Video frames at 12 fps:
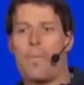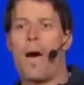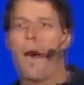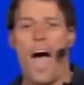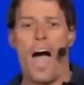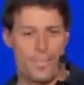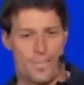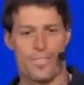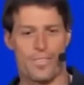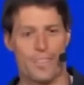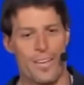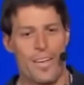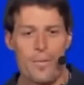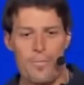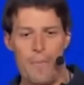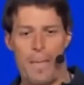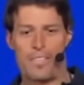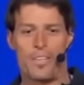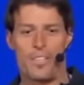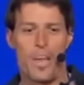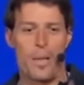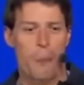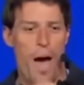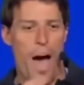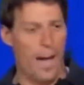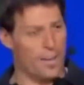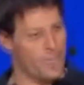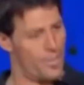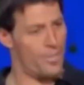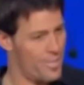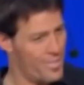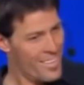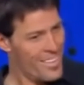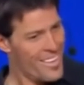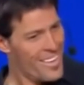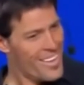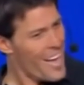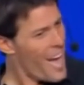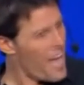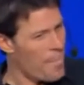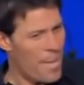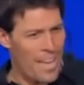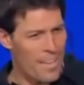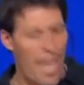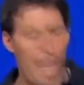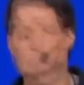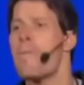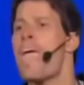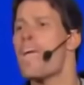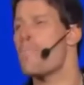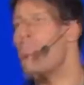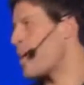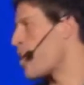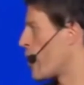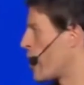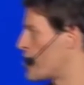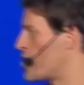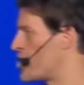a box, message on a box, and maybe go get a